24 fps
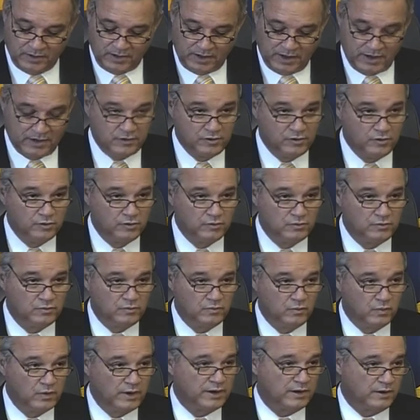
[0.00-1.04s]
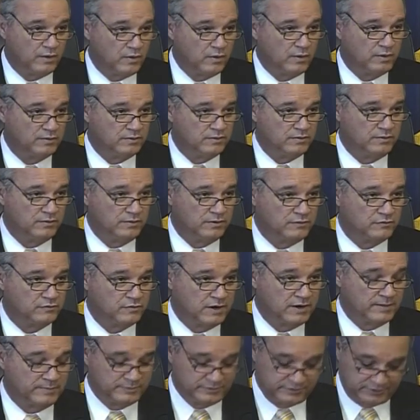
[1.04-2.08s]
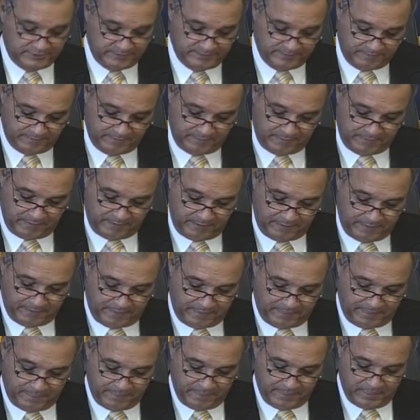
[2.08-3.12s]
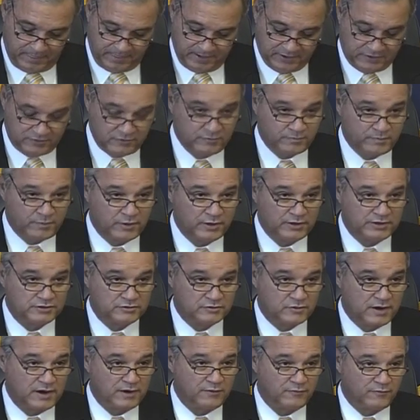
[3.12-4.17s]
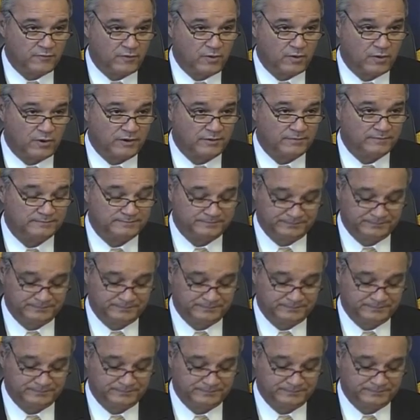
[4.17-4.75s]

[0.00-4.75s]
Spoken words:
and who went on the trips? This is pretty straightforward.